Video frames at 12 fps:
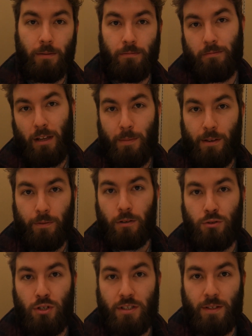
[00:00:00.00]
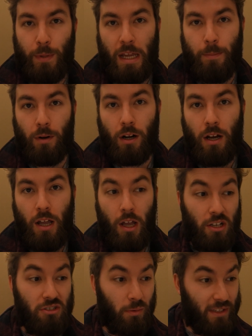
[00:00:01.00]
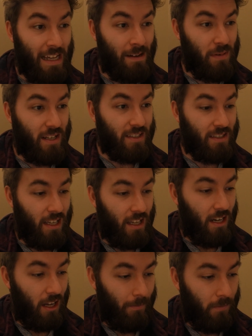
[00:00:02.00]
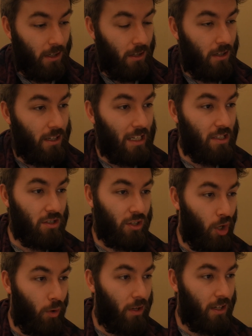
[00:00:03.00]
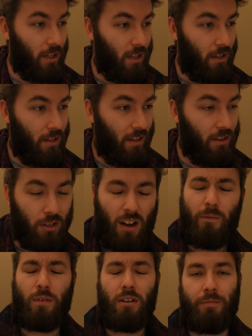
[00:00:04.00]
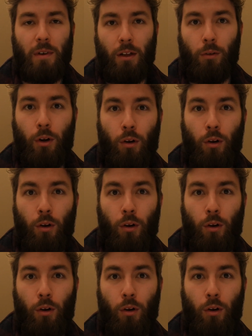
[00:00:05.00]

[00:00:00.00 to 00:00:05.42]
and maybe a few sheets of paper. So with that being said, I'm going to get to coding in the comfort of my own